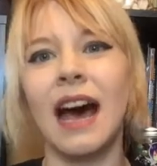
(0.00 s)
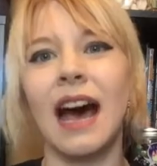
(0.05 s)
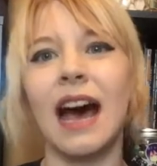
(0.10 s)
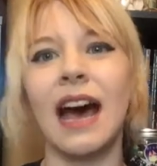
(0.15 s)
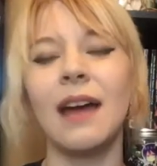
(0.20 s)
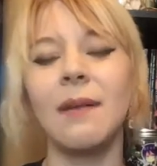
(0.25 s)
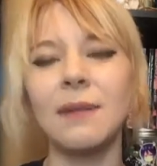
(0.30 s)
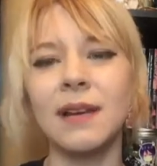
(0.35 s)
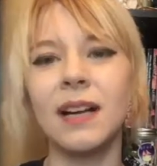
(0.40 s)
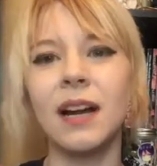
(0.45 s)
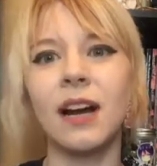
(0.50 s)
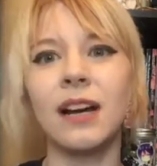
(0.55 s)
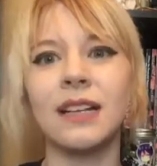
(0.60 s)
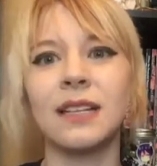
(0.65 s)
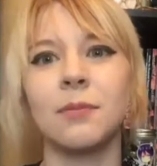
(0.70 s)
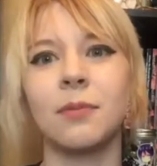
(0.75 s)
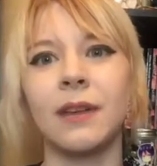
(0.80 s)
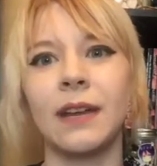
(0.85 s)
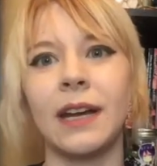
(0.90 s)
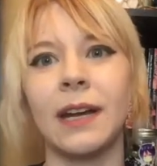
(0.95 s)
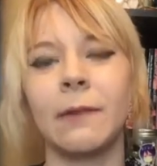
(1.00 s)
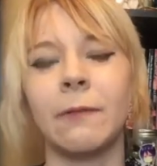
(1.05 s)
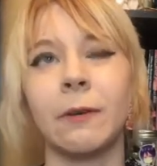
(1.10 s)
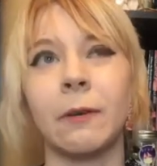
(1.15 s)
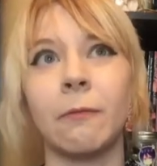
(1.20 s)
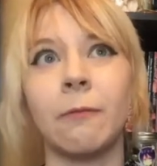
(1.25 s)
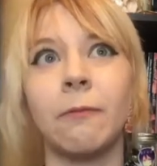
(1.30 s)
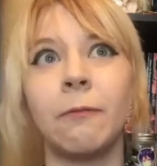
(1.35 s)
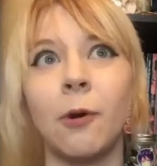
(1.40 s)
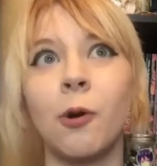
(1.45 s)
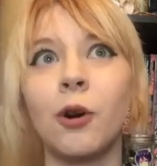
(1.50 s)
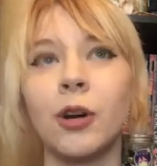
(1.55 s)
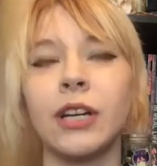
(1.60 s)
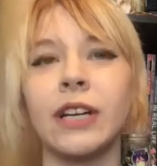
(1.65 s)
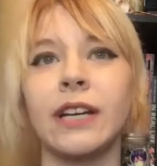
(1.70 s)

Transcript: I've been cosplaying for 4